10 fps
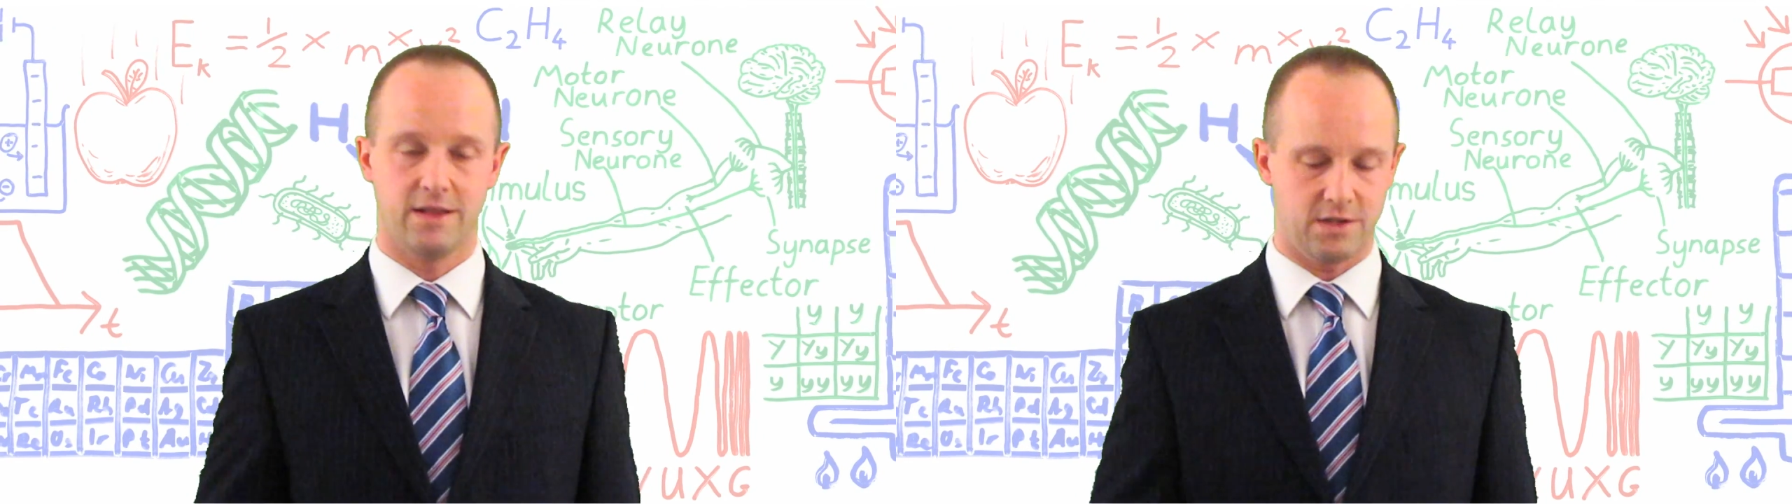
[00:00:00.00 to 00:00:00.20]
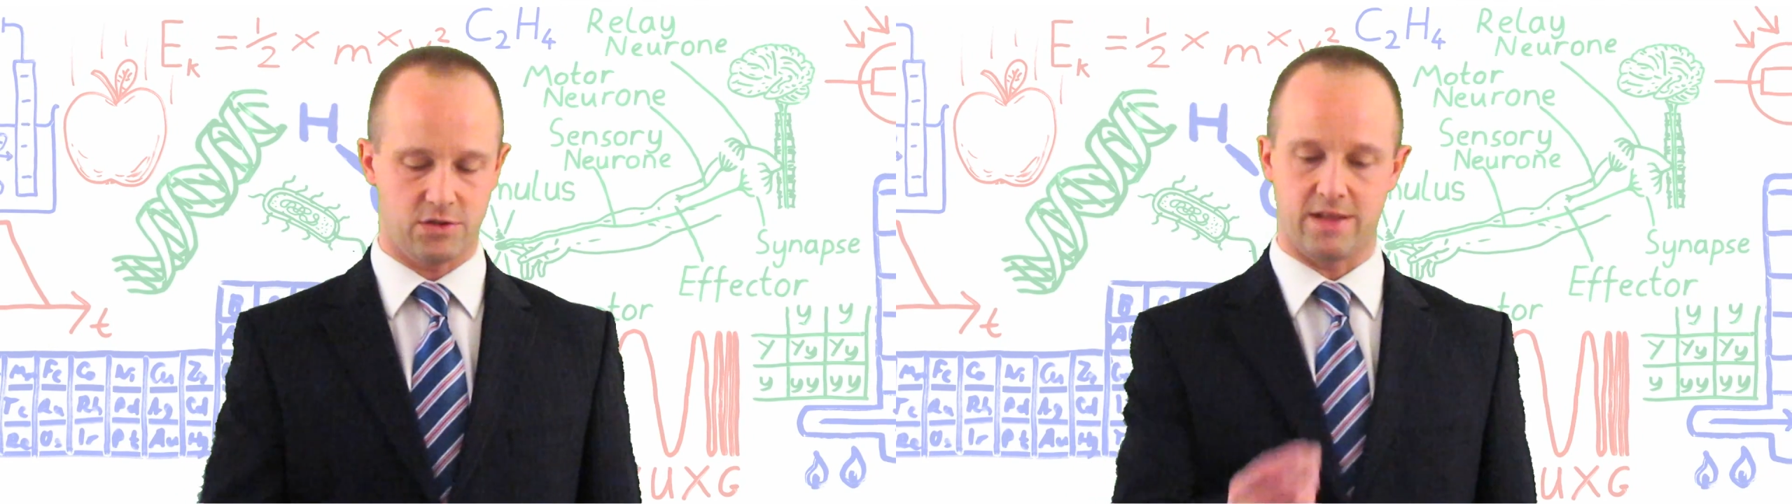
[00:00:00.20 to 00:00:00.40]

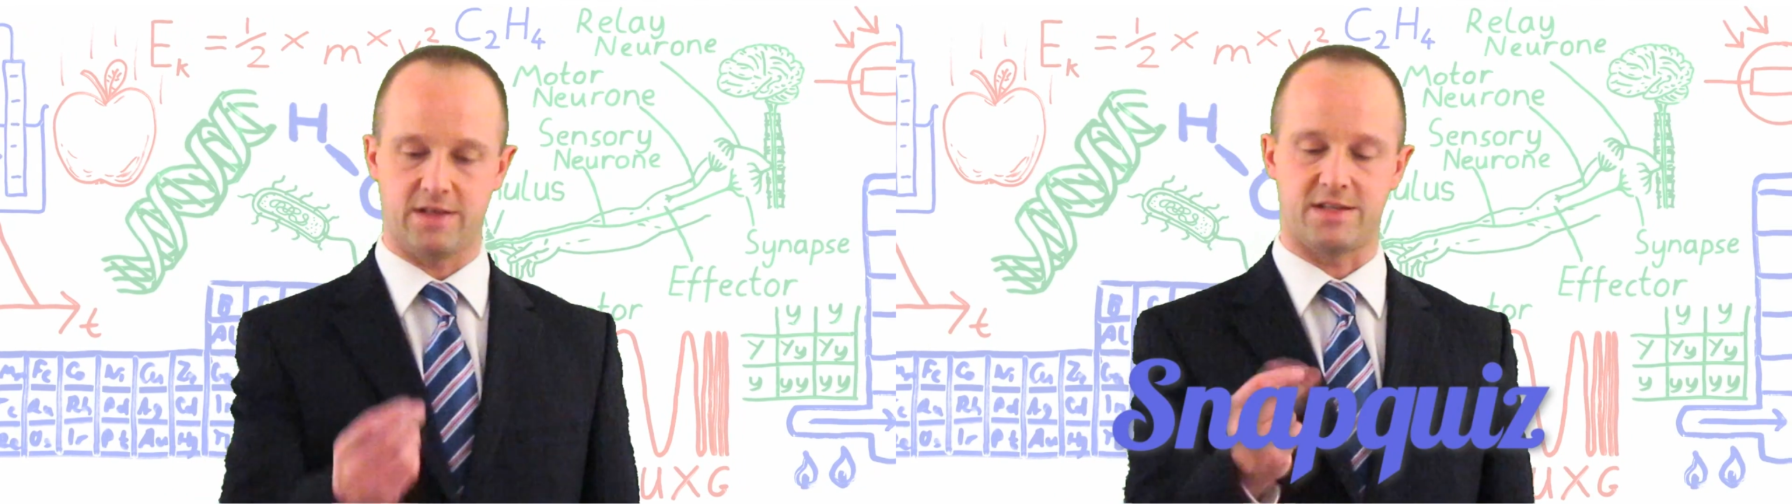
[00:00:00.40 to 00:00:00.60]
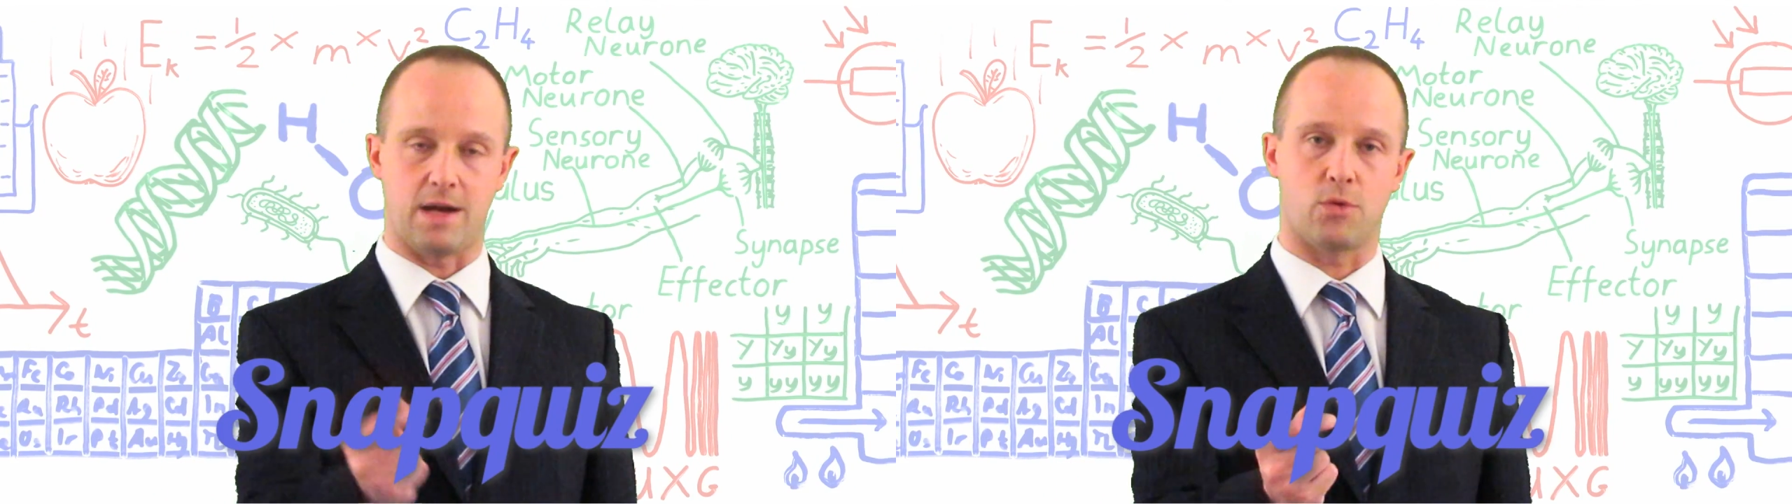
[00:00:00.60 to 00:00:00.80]
then try the
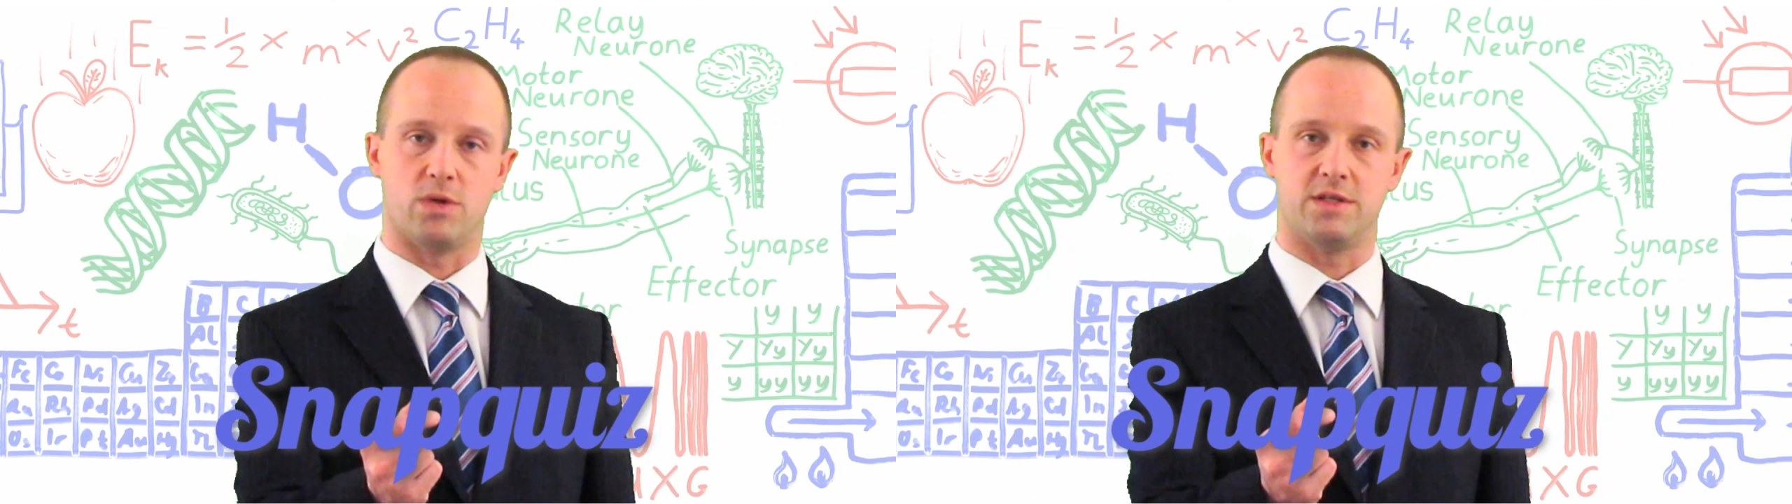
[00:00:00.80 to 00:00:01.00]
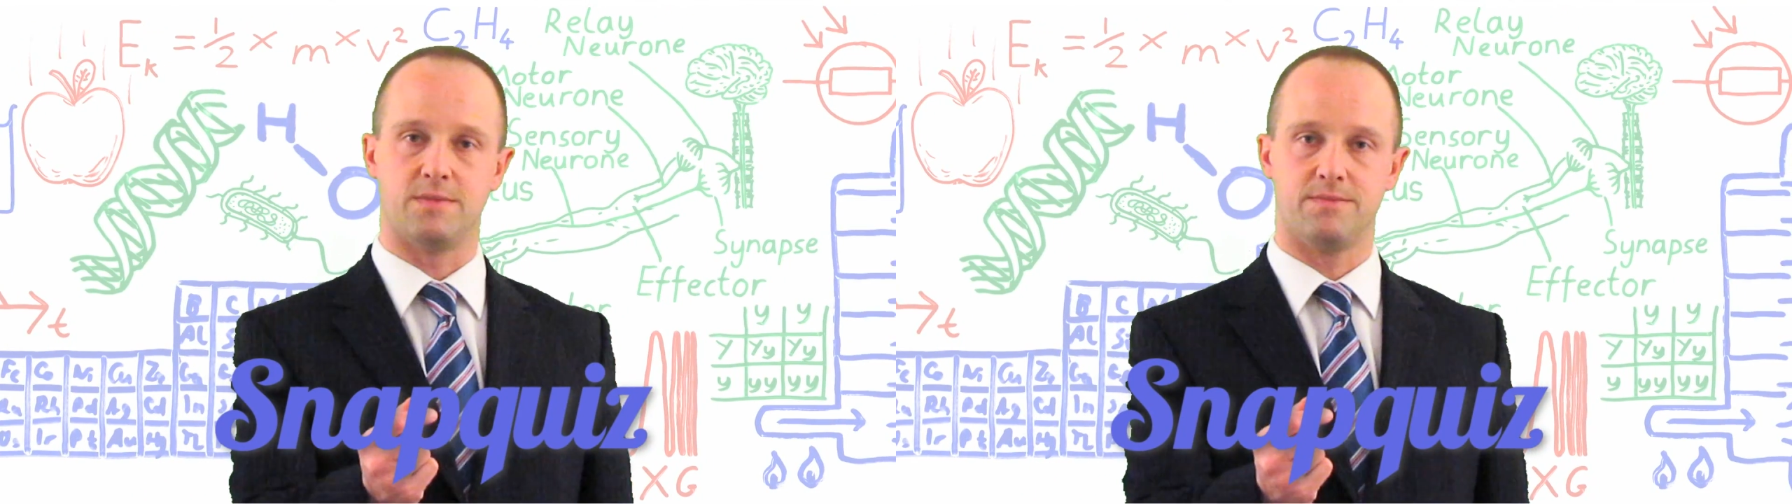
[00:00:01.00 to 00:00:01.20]

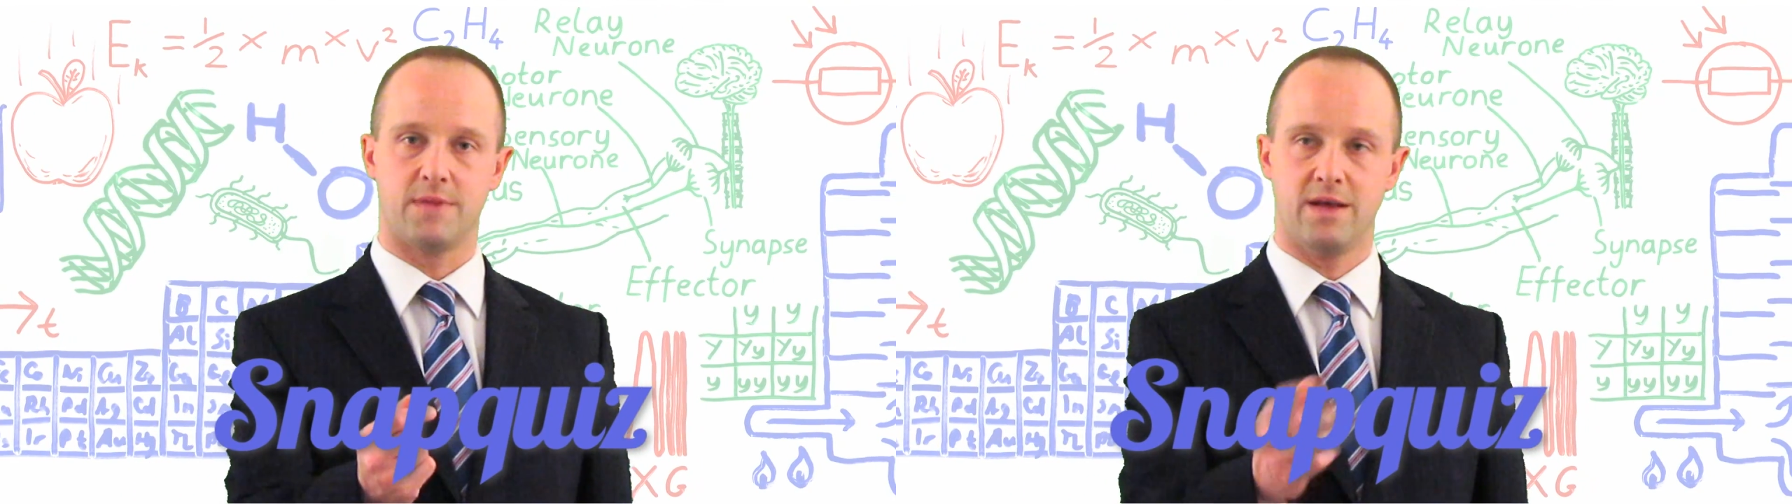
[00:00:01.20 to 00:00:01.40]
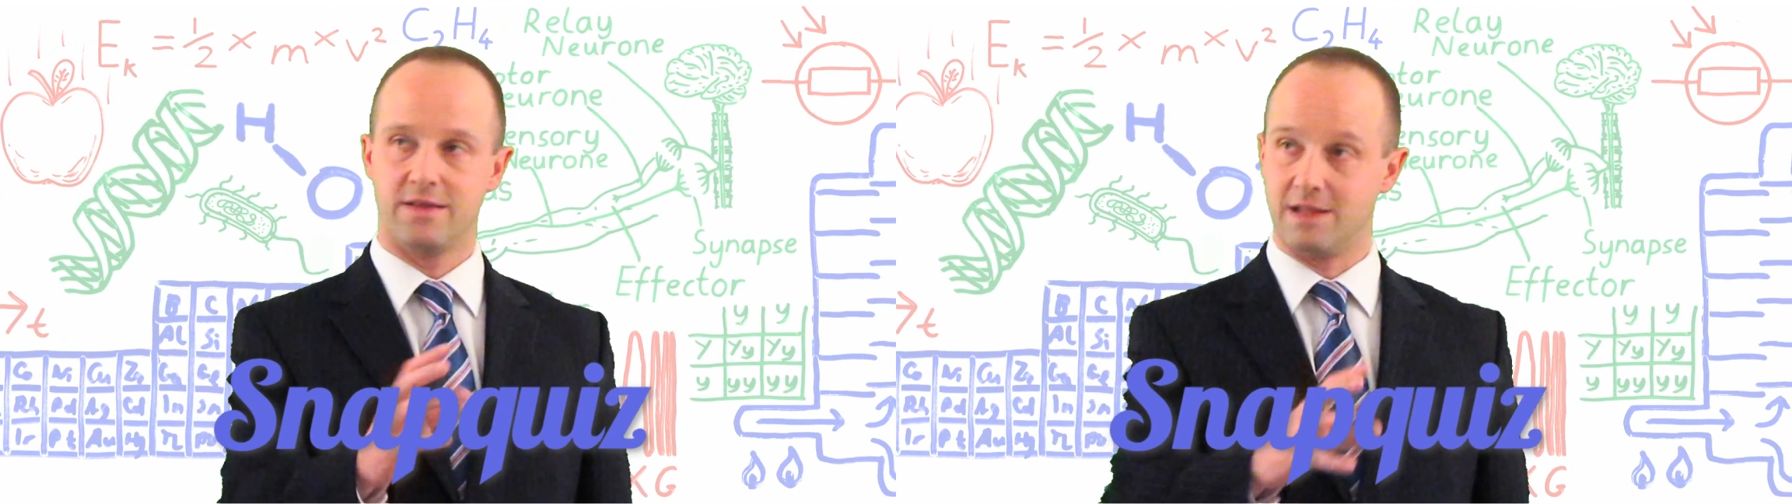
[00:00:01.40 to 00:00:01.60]
Snapquiz.